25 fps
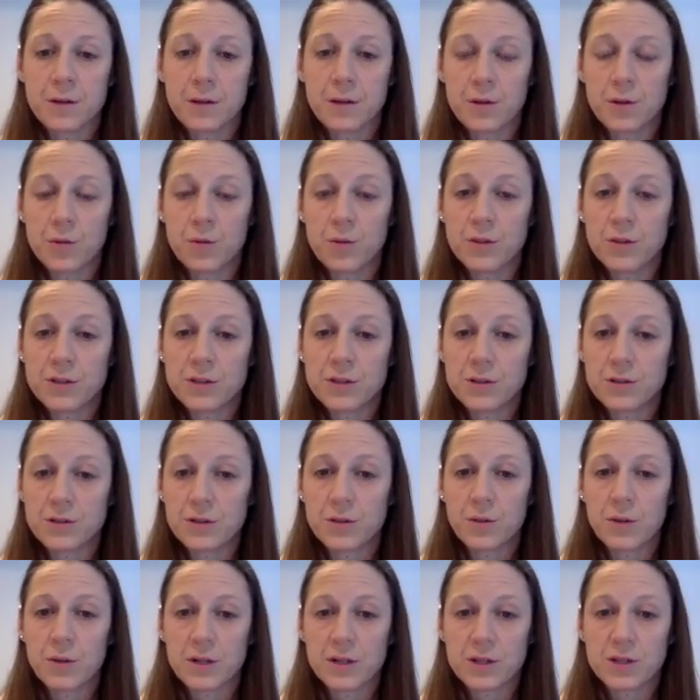we
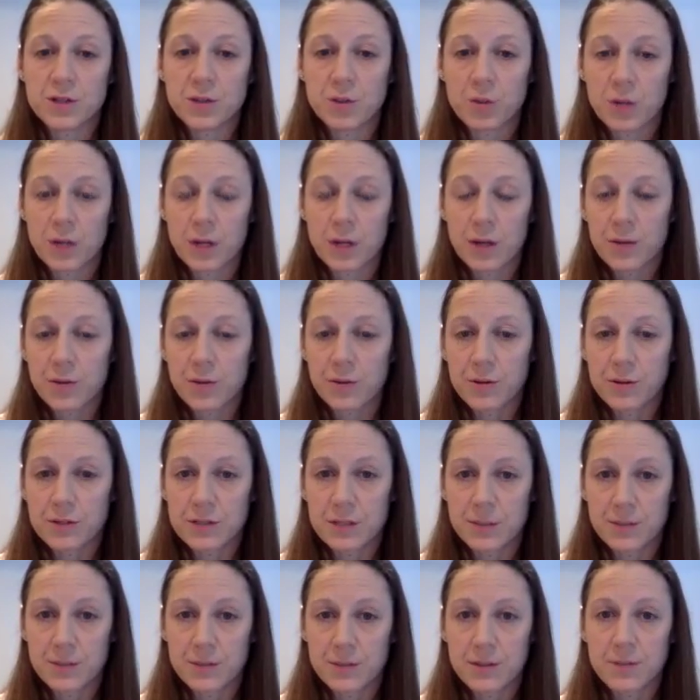certainly want to sort out those
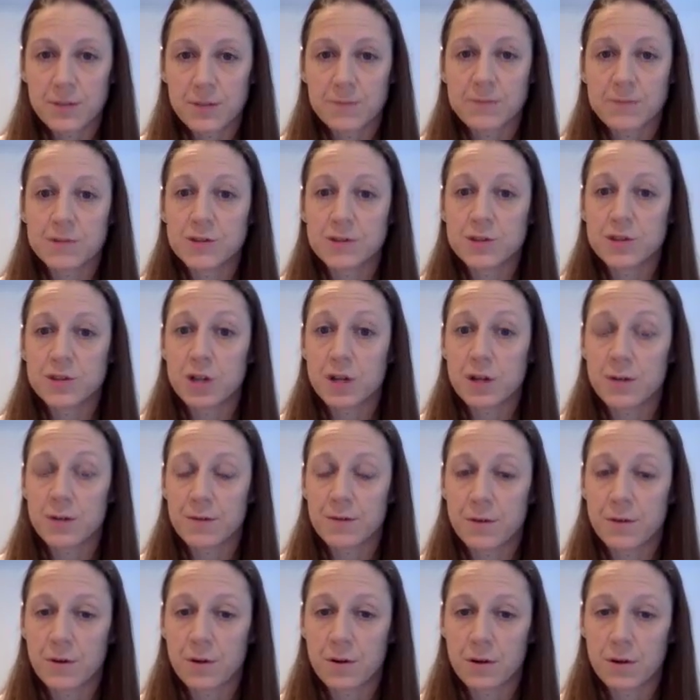symptoms, check
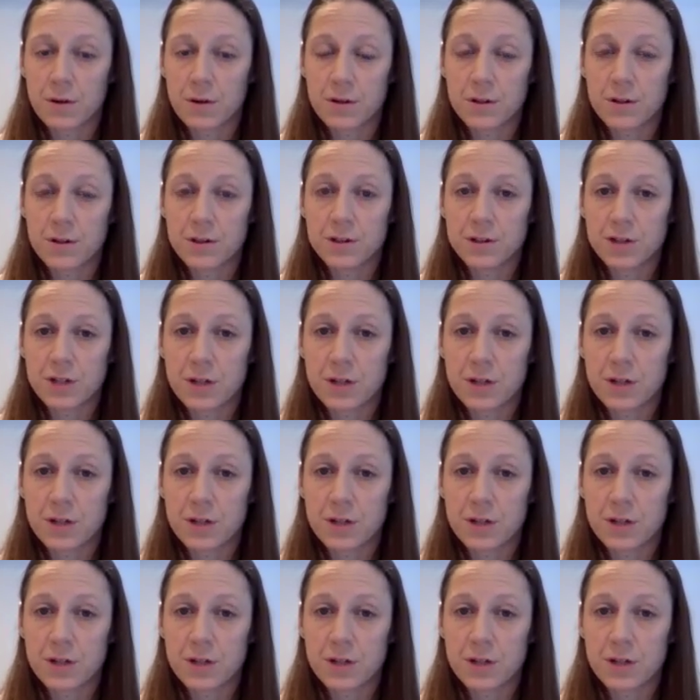for